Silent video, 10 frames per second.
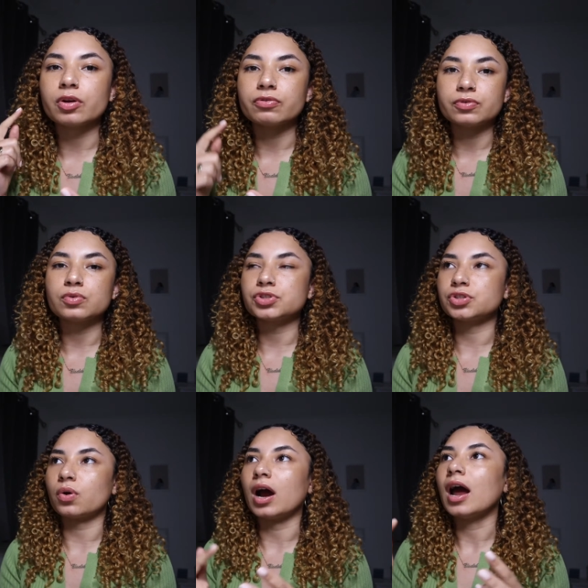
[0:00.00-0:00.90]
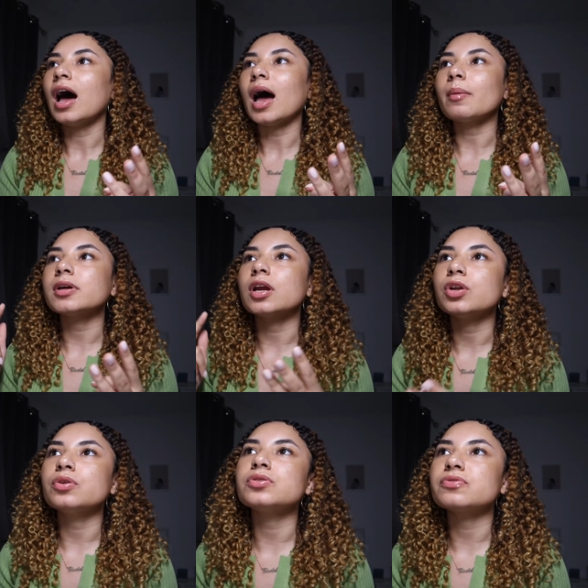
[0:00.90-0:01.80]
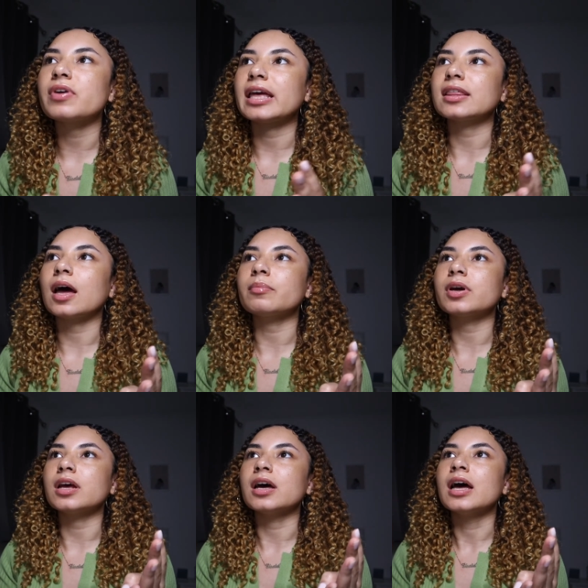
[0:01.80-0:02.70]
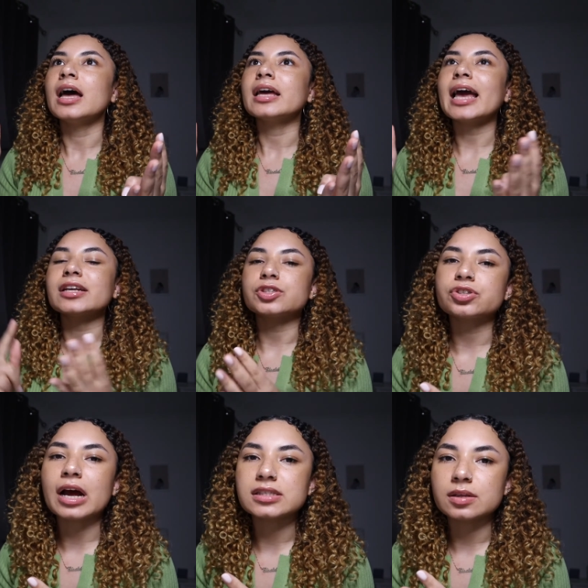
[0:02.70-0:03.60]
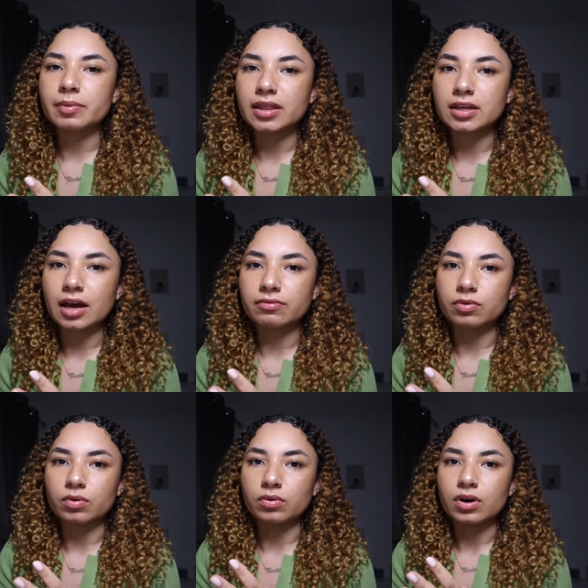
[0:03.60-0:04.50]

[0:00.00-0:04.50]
going to fall short, I'm going to lose faith, I'm going to get distracted by the devil.